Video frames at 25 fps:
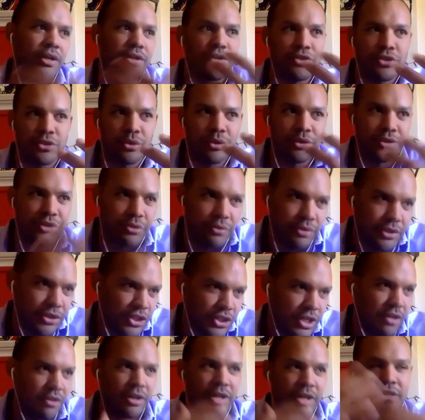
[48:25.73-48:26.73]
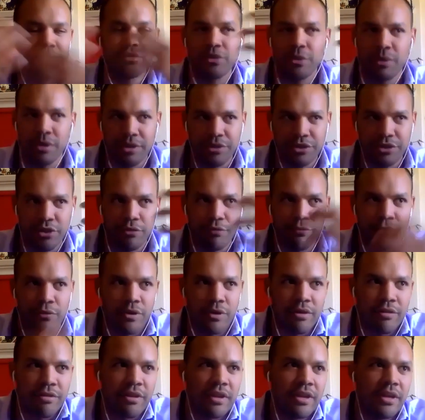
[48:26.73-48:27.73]
the soil to regenerate, and so on and so
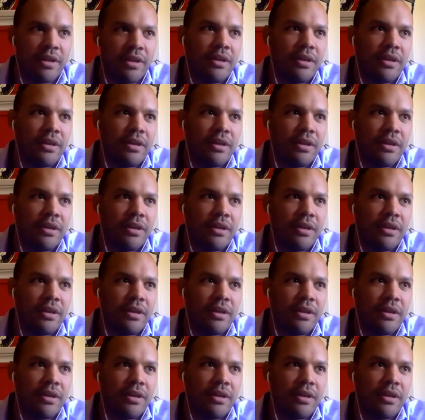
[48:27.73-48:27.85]
forth.